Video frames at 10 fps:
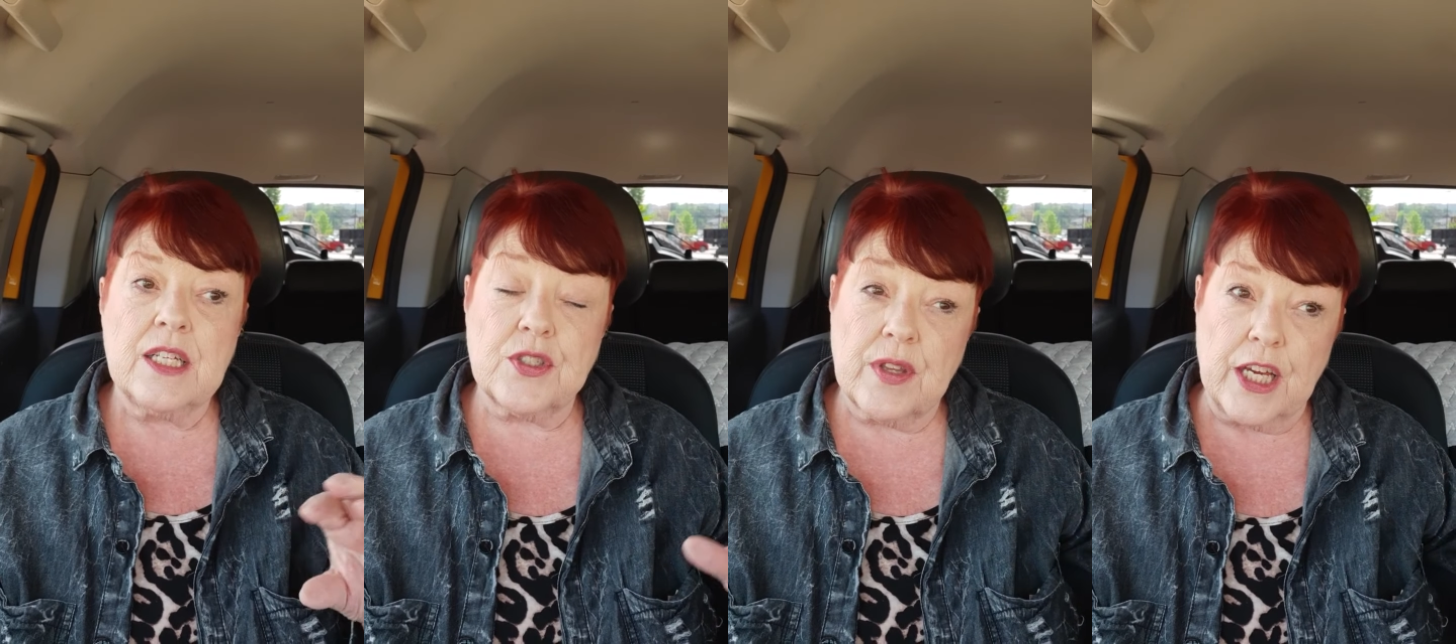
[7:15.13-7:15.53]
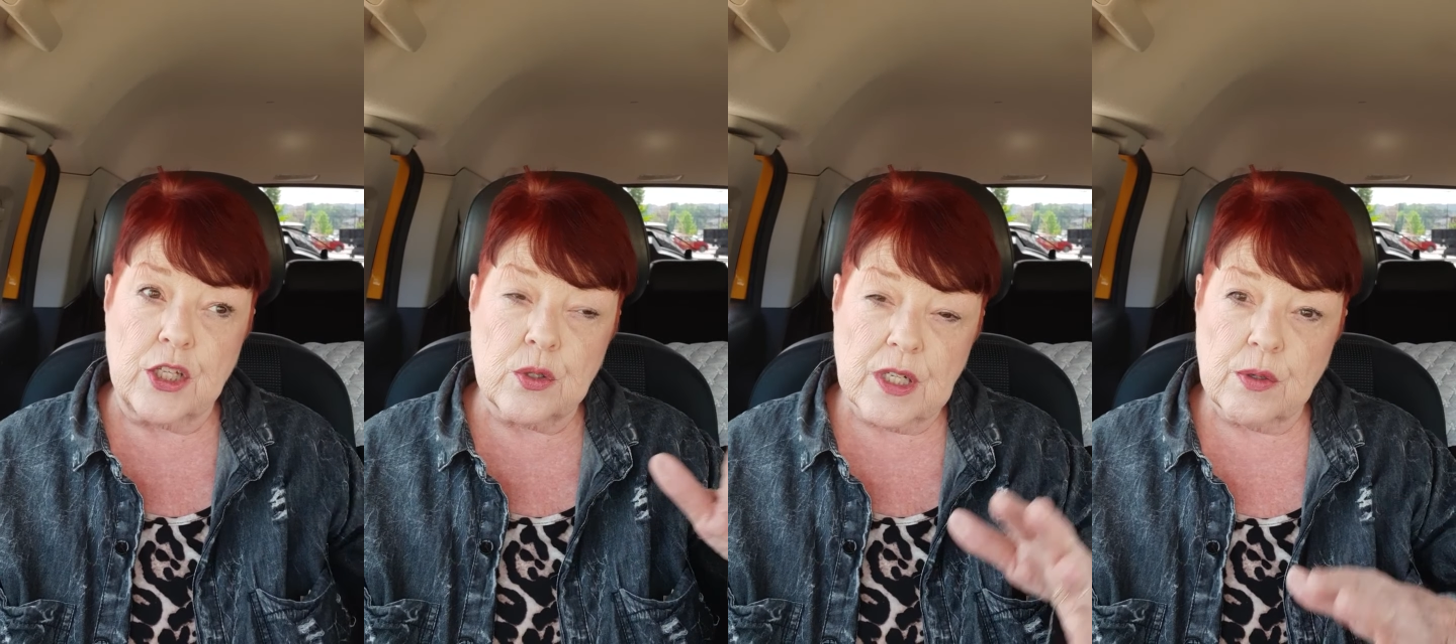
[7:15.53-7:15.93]
so
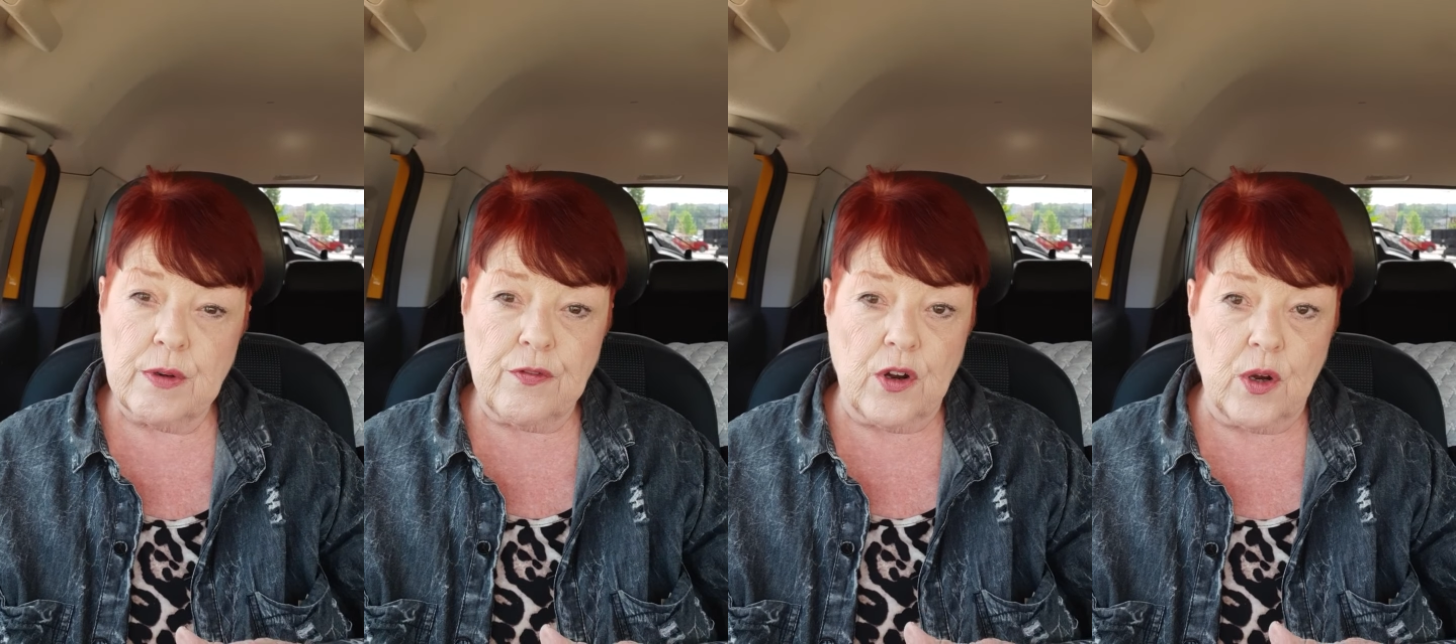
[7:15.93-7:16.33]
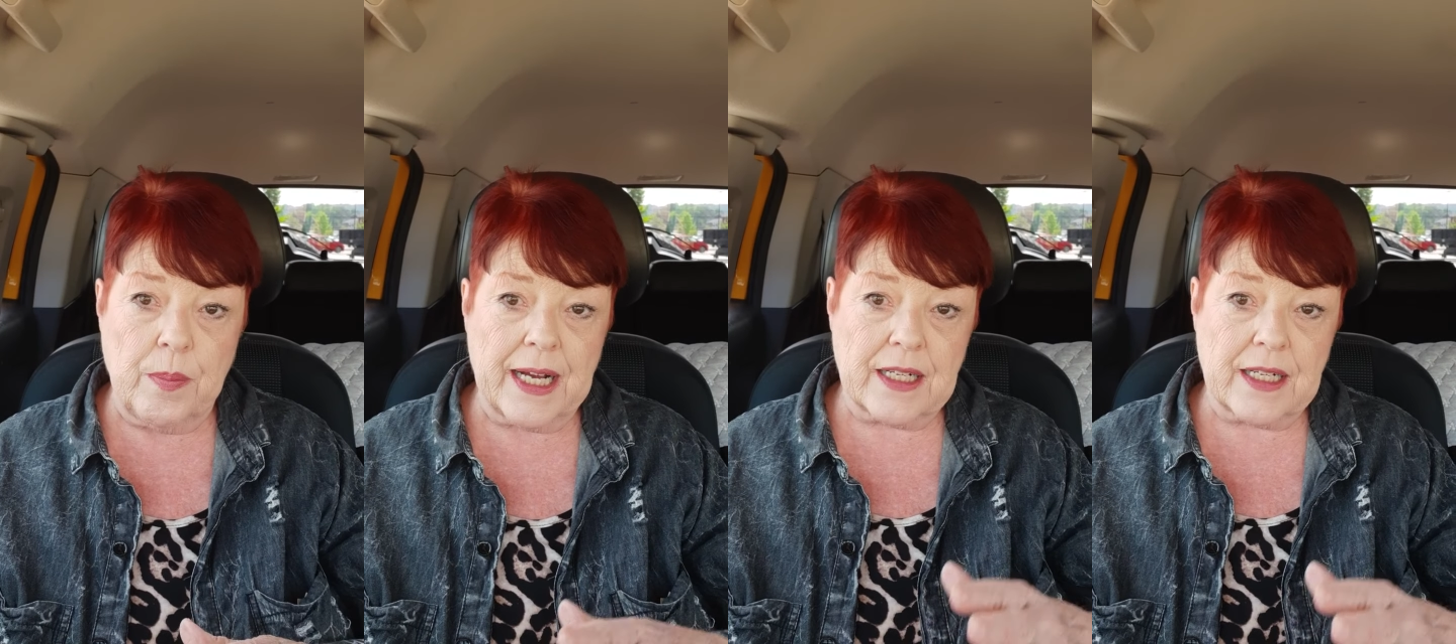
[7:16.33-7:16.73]
that you can refer
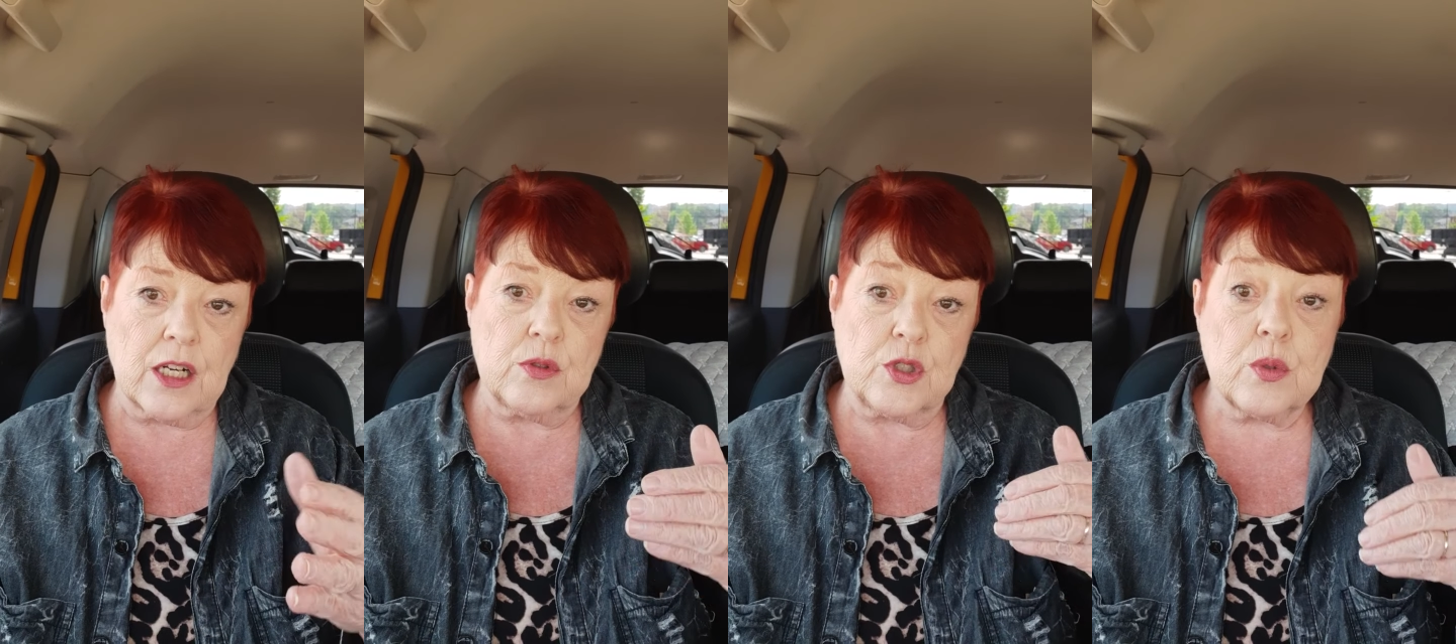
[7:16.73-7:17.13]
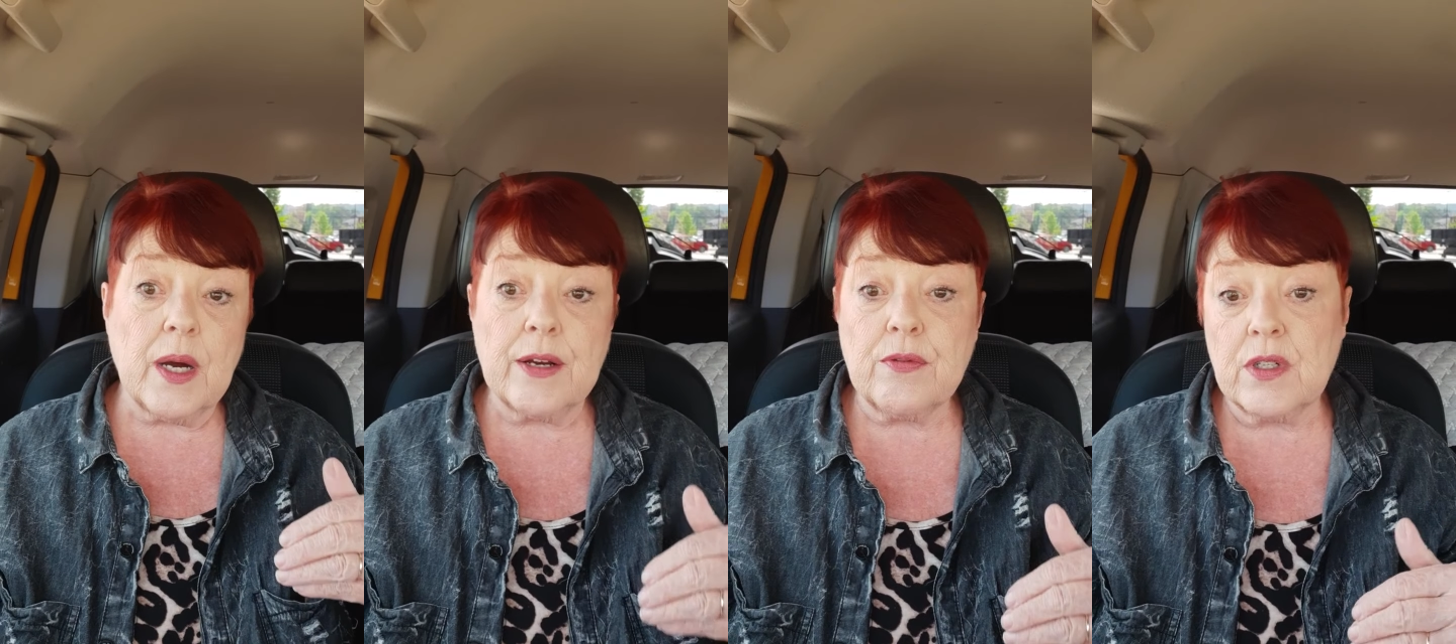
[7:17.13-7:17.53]
back and go
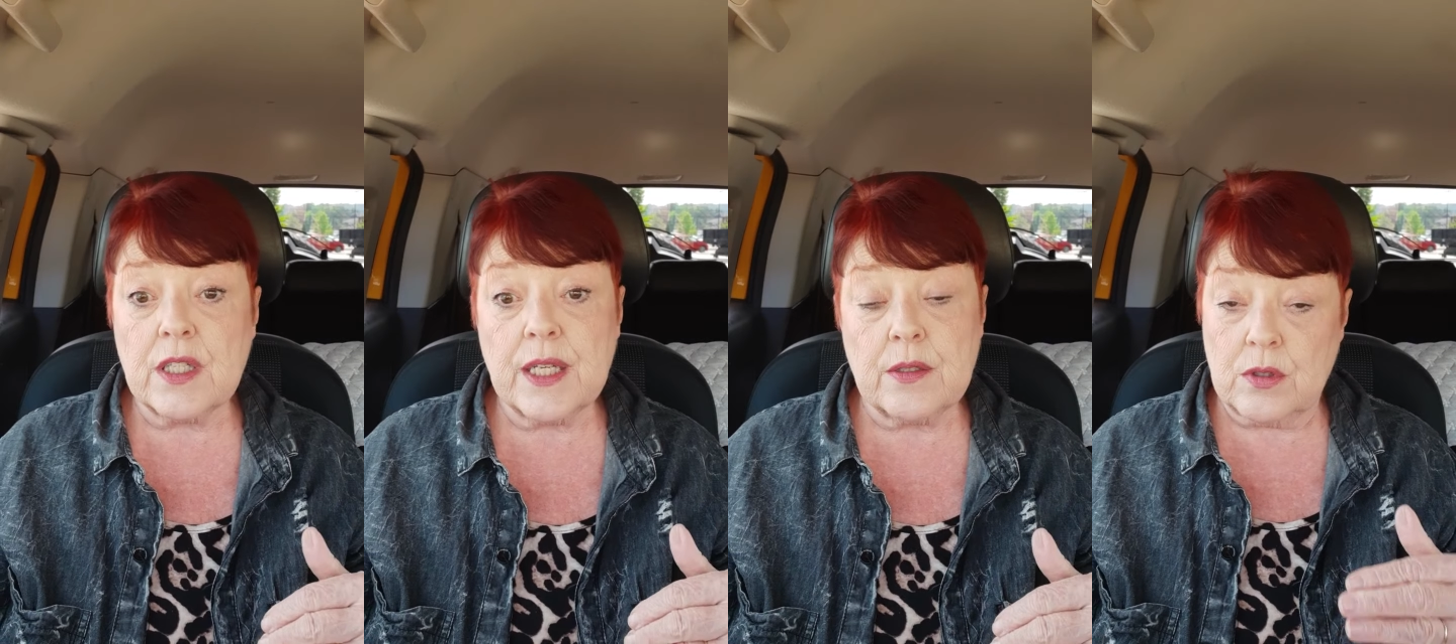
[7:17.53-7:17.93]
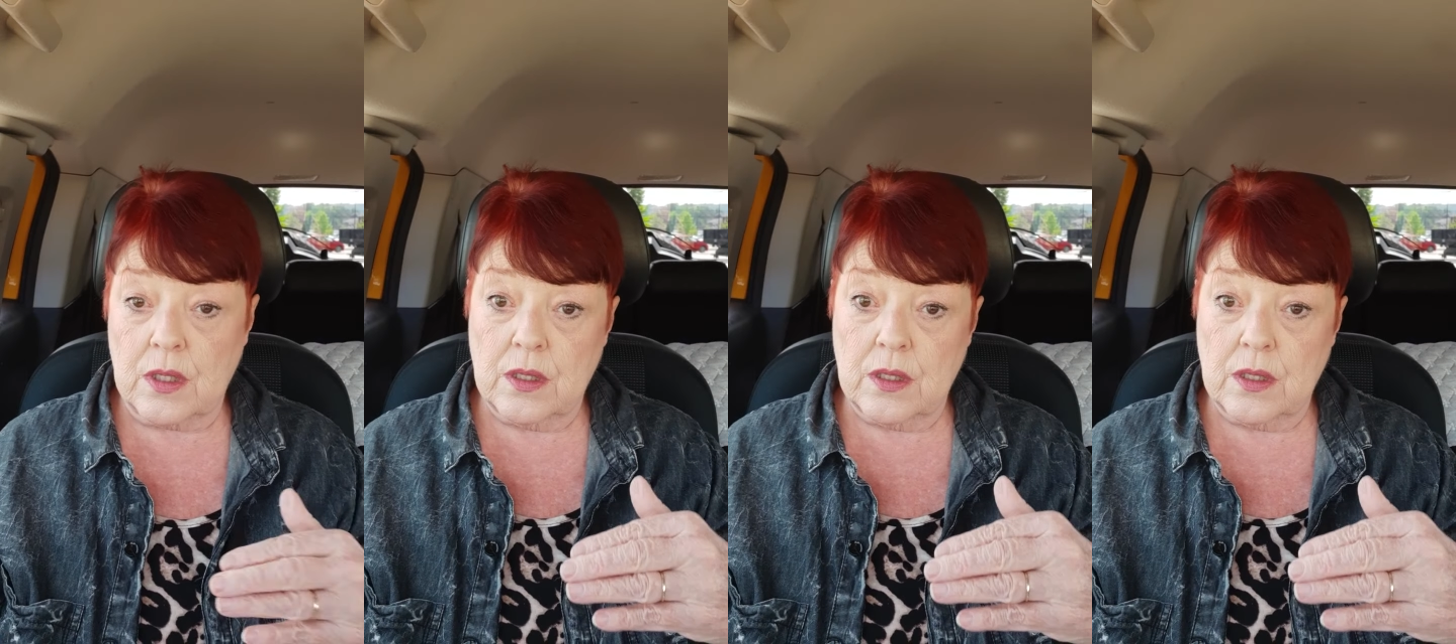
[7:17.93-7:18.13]
do i really